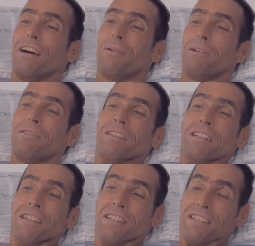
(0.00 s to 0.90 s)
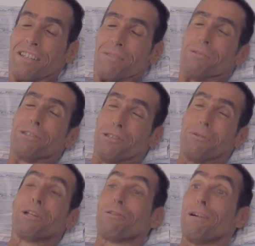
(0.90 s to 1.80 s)
and how it was
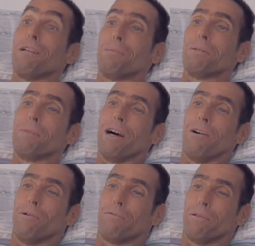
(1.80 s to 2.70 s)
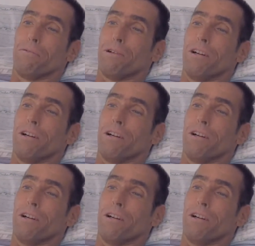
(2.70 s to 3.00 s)
so incredibly powerful.